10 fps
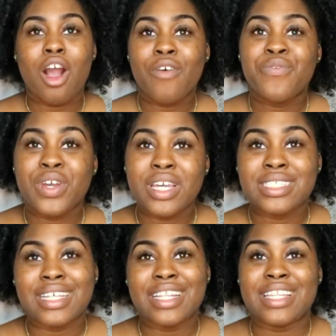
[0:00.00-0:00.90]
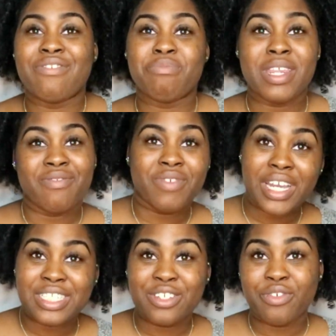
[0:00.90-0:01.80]
offers and they've been
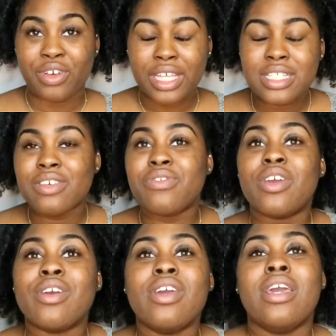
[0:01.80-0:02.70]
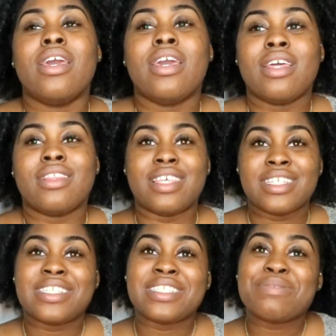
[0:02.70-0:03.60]
inviting you for interview.
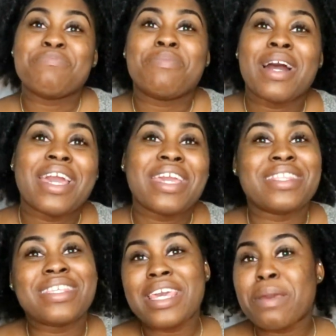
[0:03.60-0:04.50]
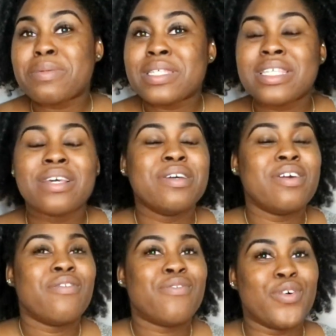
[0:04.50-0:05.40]
This is my tips
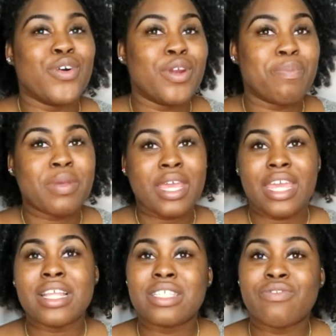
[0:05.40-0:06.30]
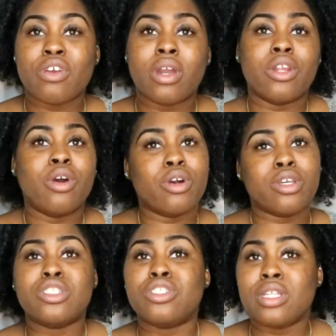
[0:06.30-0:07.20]
for PA interview and
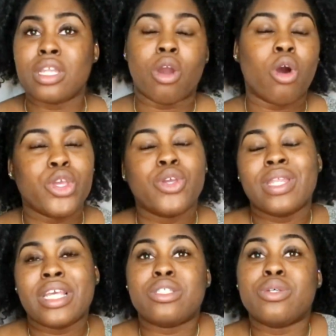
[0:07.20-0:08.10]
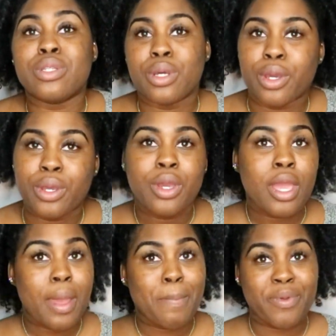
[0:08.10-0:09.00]
all you need to know
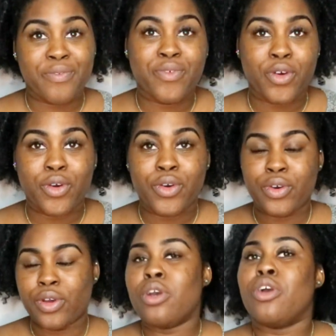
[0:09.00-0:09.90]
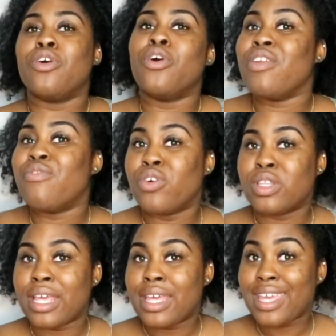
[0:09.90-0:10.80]
before going for
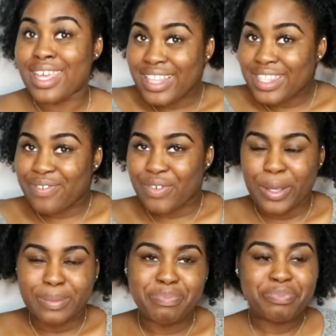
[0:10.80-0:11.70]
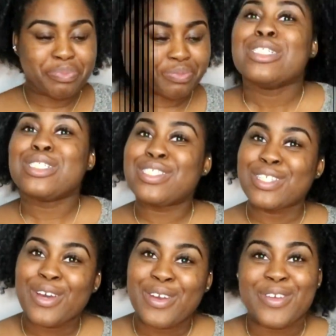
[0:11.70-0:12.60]
the interview.
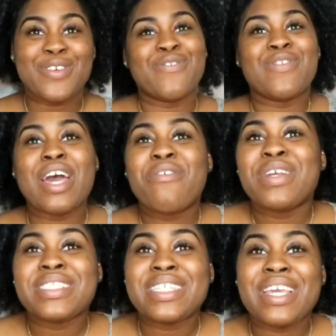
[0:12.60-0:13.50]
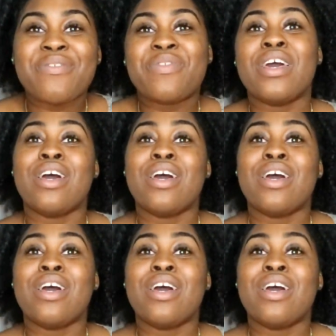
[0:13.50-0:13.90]
So you've now received